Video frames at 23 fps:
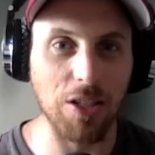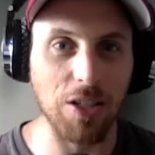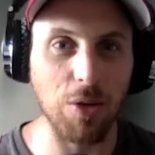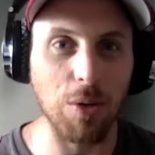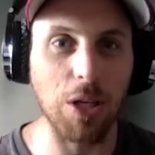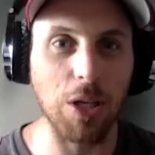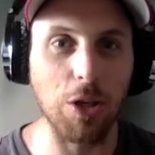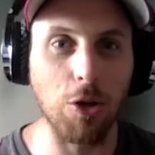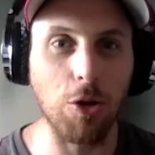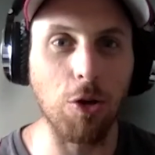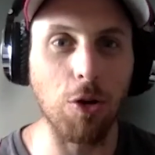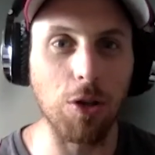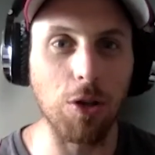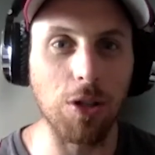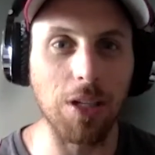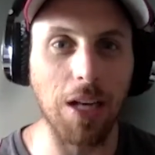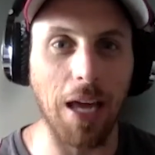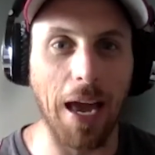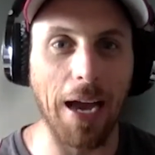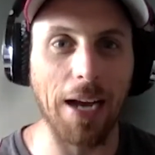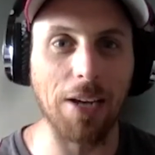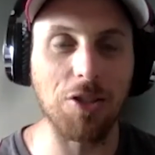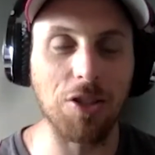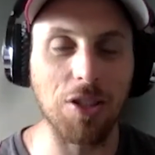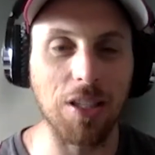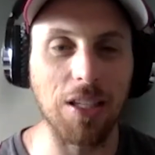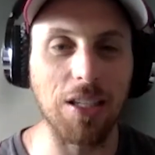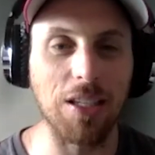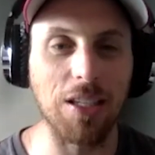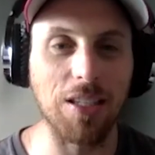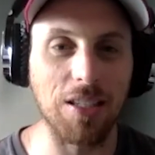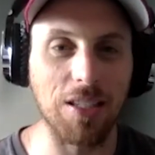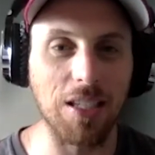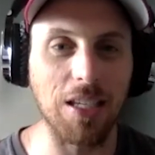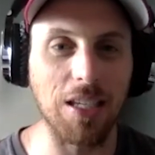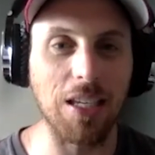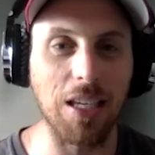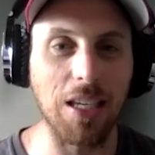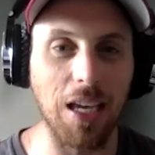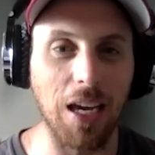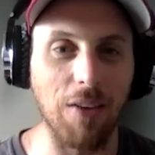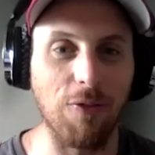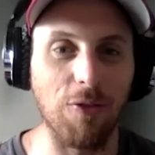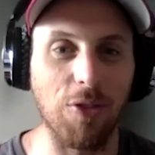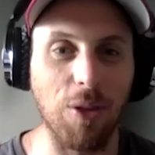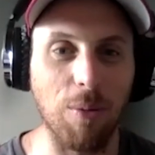So he couldn't actually see
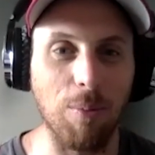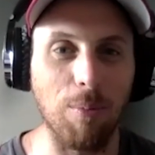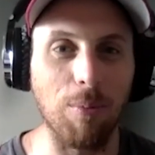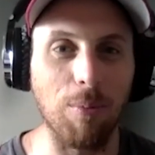if